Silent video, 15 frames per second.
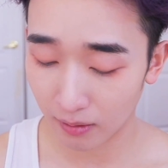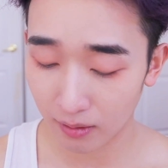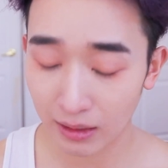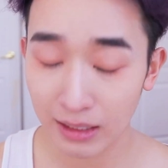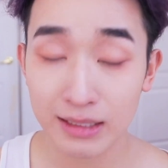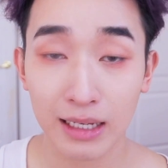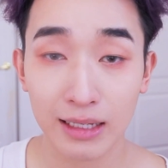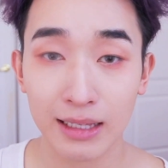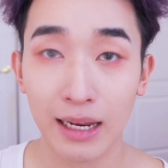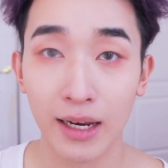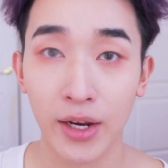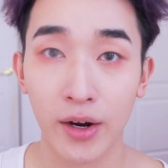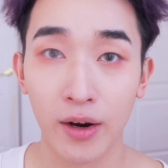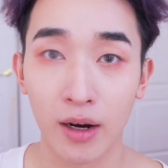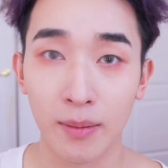things like that
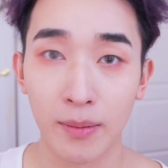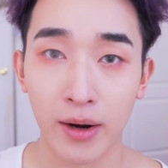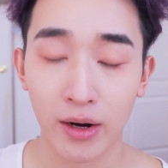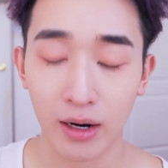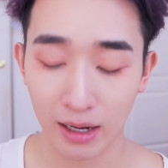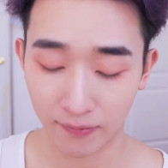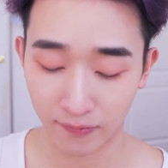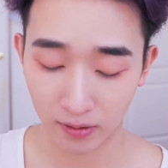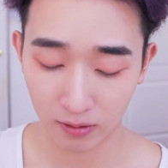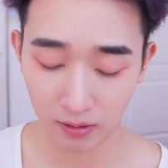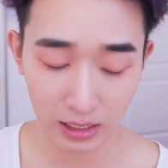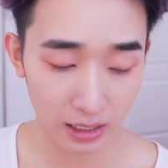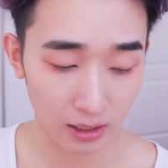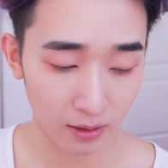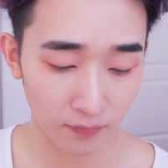here in America, I feel
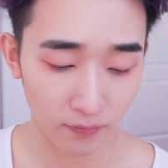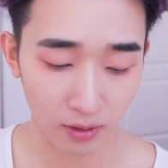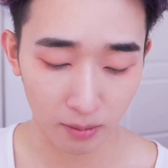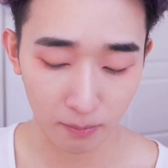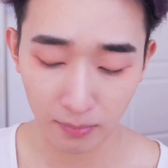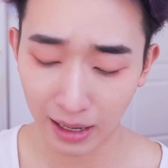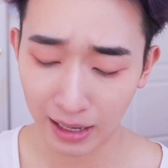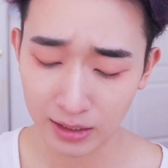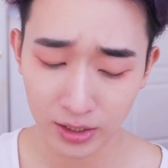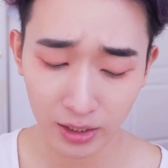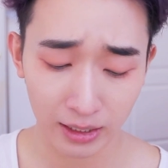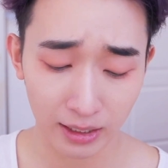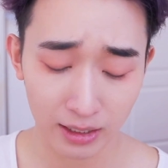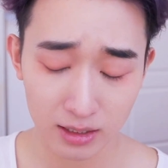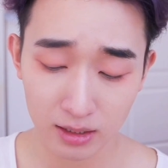kind of
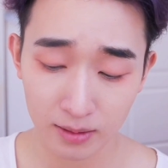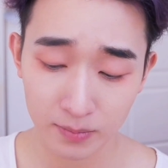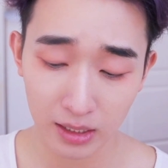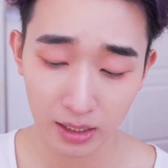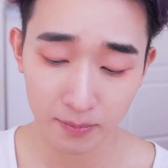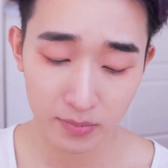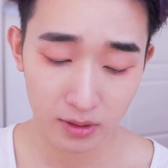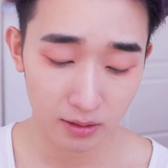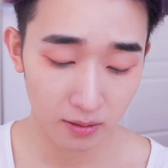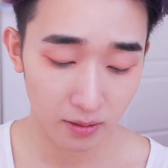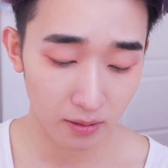isolated sometimes,